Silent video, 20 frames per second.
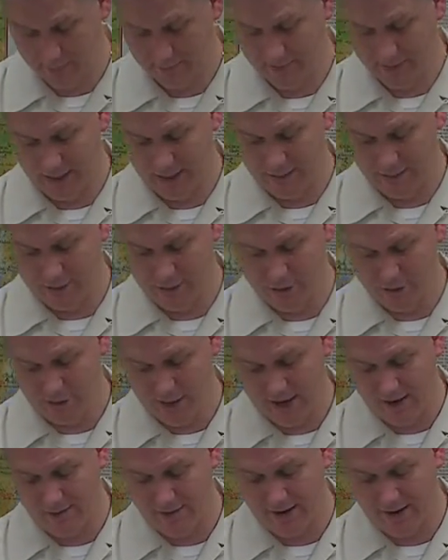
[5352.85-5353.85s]
and I will
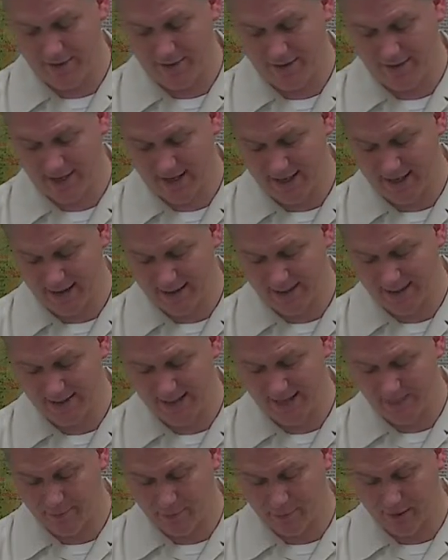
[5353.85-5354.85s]
drive out the Canaanites,
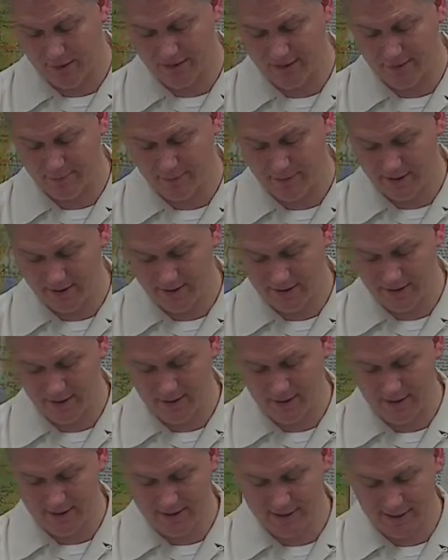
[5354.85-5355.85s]
Amorites, the
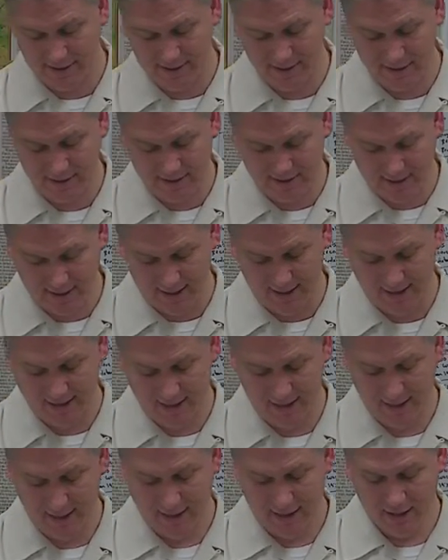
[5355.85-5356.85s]
Hittites,
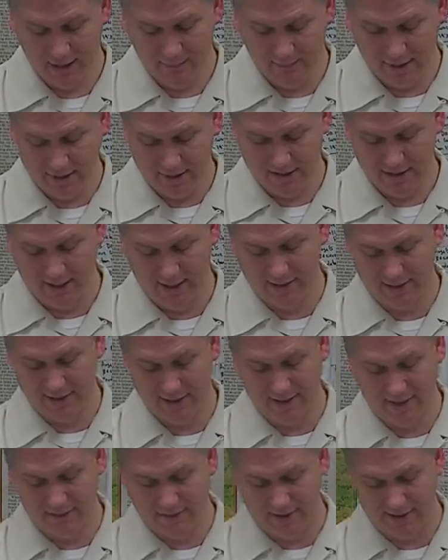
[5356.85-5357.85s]
the Perizzites, the
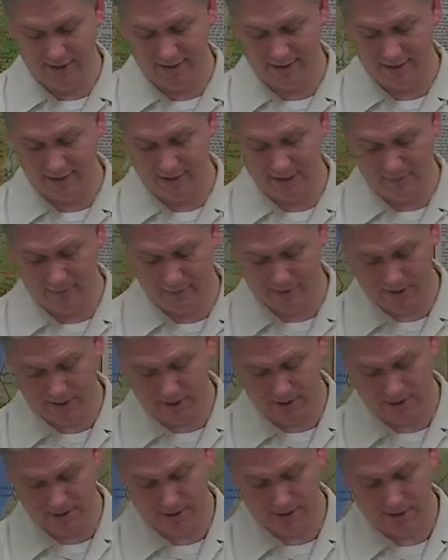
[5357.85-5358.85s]
Hivites, the
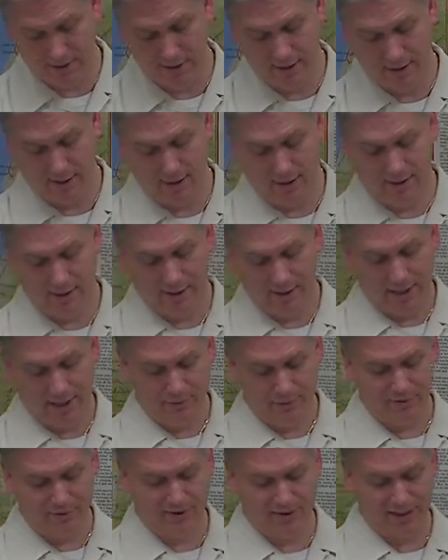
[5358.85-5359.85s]
Jebusites. He
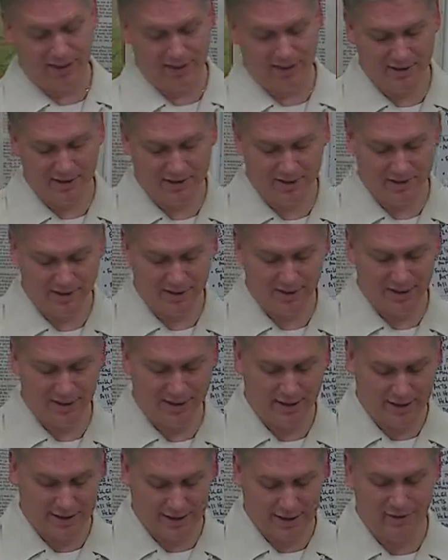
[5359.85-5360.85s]
will send
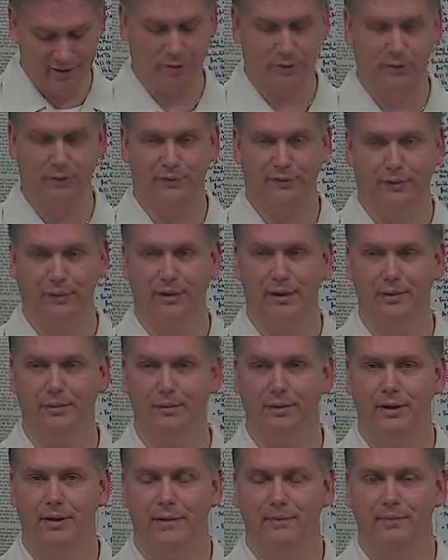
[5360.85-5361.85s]
an angel before them?
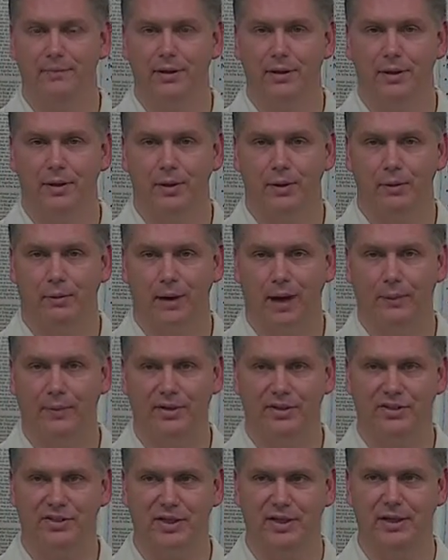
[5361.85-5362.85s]
Why would he
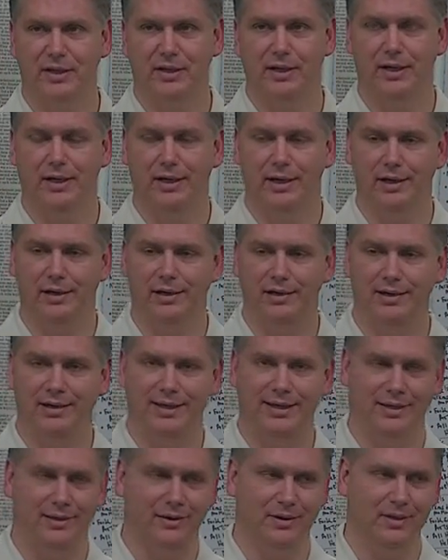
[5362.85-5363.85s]
send,
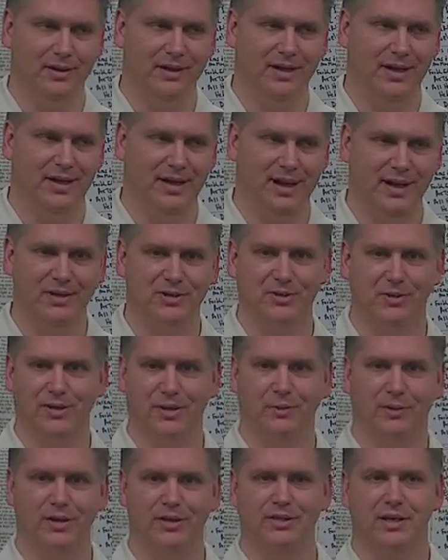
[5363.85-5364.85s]
you know, an angel there?
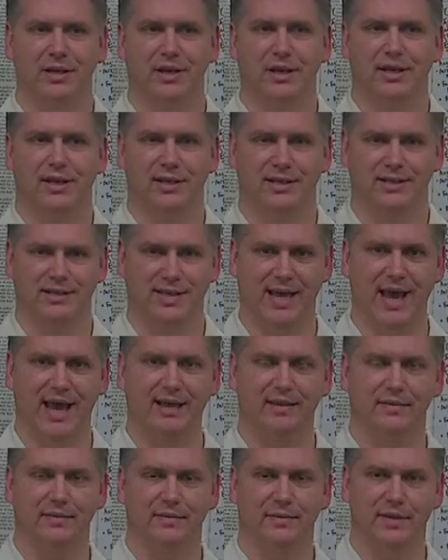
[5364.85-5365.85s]
What's is
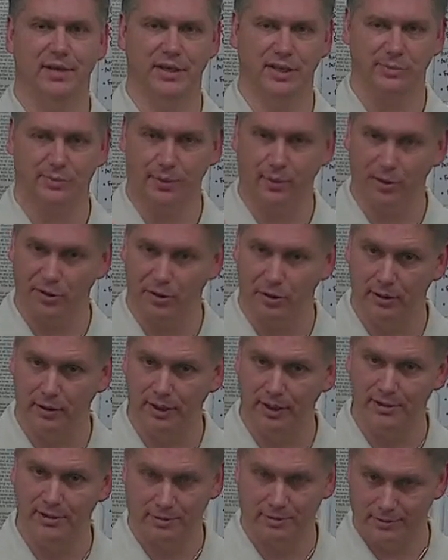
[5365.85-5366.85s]
that his personal
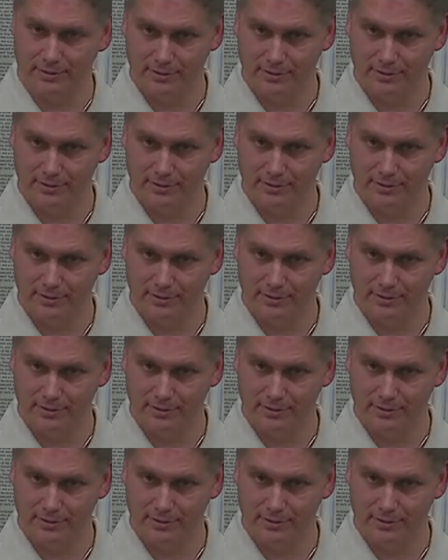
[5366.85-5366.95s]
angel?